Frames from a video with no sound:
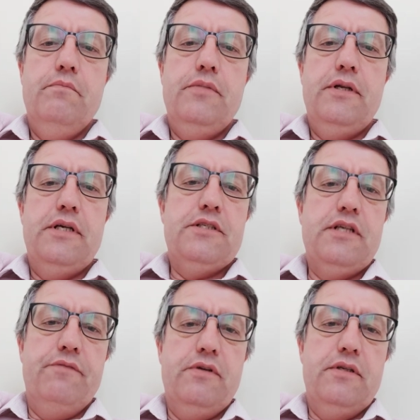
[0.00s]
But let's
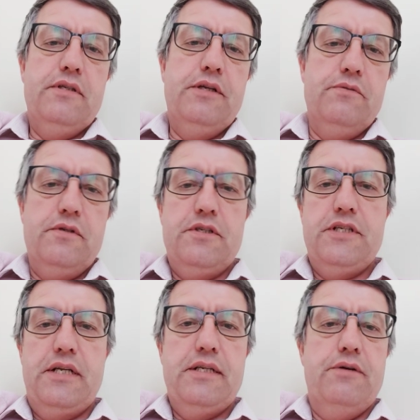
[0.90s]
say that in order to
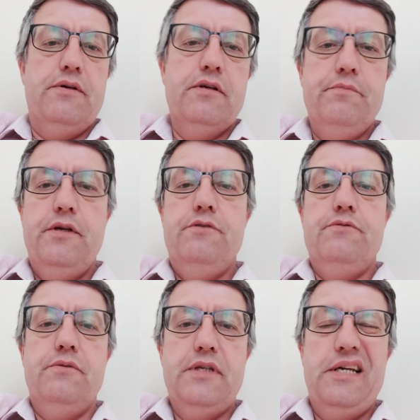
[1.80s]
sit down at a
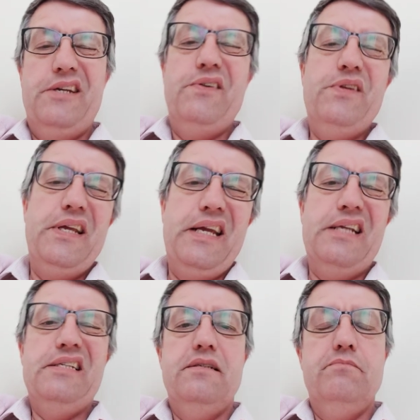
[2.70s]
computer all day, you
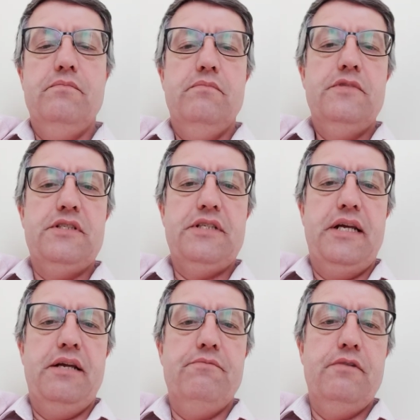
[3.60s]
need to
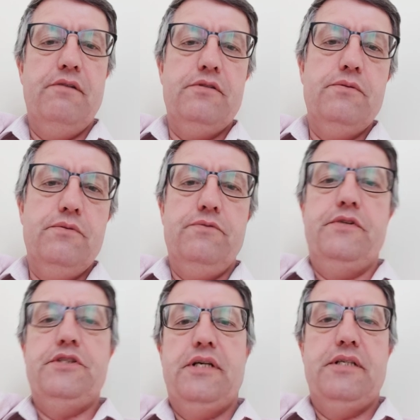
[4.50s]
sit in rather than an ordinary
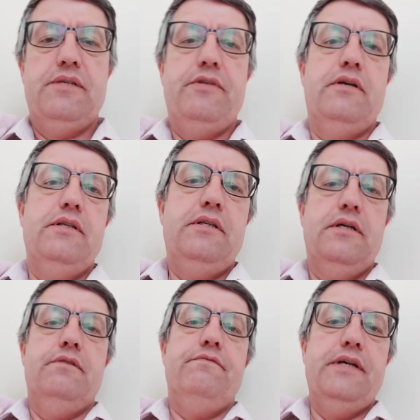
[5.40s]
chair, something like
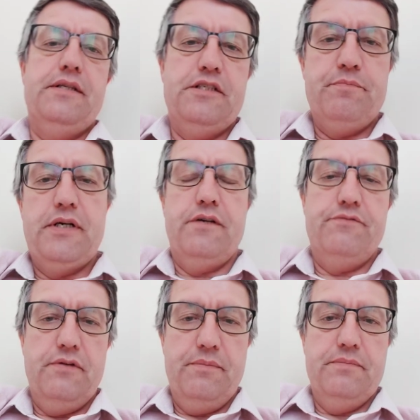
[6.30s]
Darth Vader's
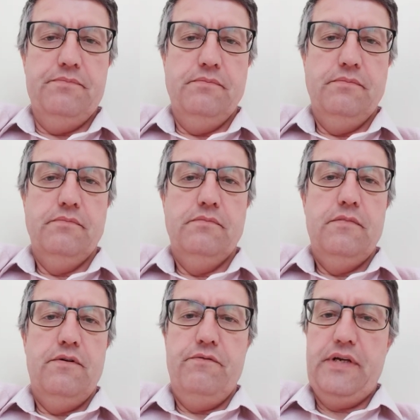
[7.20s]
bathroom.
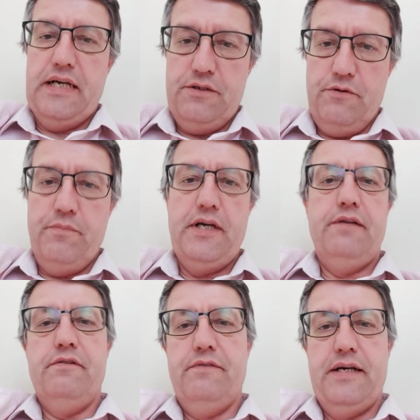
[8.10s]
The Act will
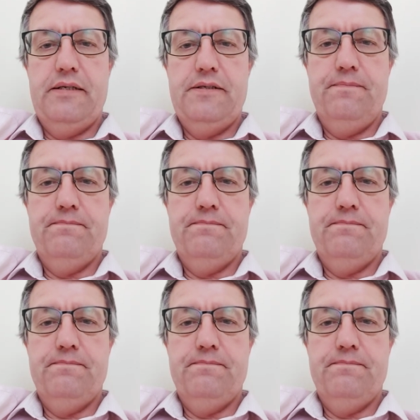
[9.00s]
pay for that.